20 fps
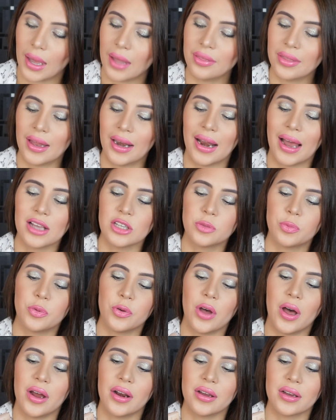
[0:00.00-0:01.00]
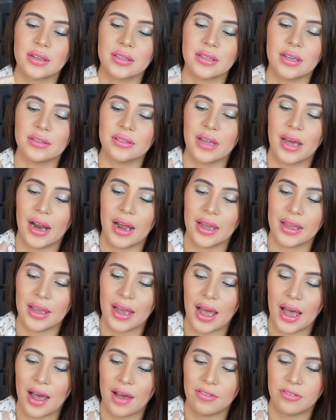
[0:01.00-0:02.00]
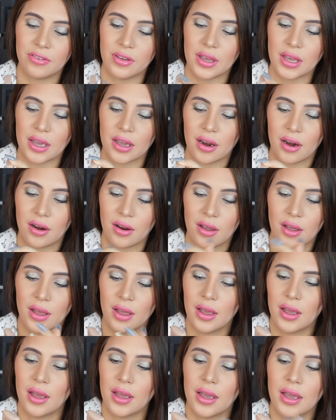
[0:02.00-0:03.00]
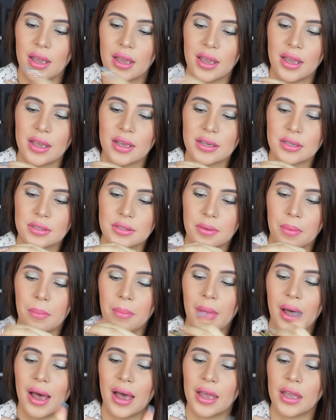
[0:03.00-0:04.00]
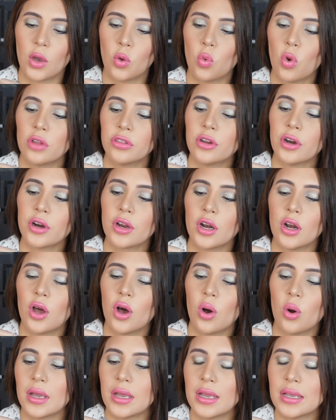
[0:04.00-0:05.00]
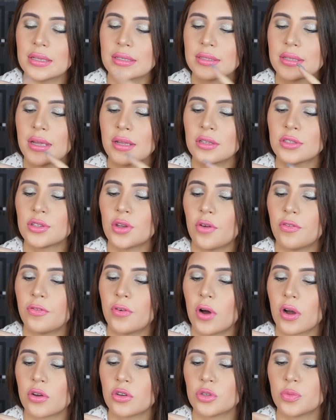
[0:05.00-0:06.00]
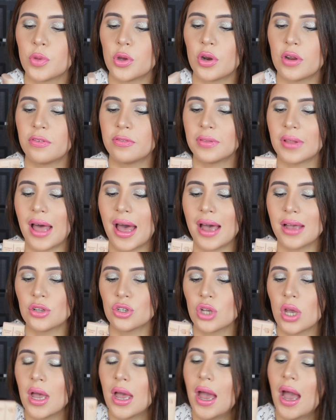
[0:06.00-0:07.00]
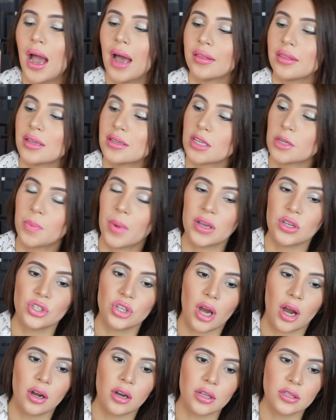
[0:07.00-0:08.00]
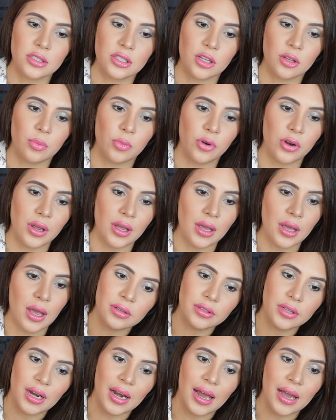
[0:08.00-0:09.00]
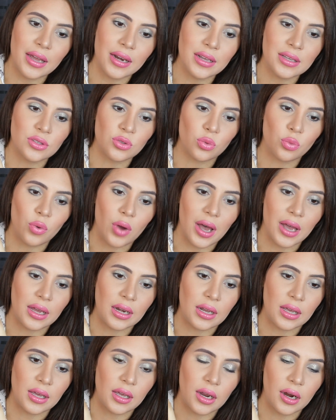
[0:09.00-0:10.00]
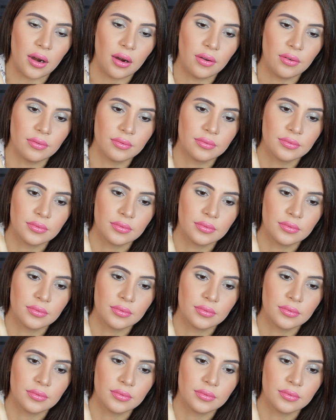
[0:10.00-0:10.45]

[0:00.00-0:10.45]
And the last product that I have here is my Wonder Glow Instant Soft Focus Beauty Flash. And this is by Charlotte Tilbury. The line is right here.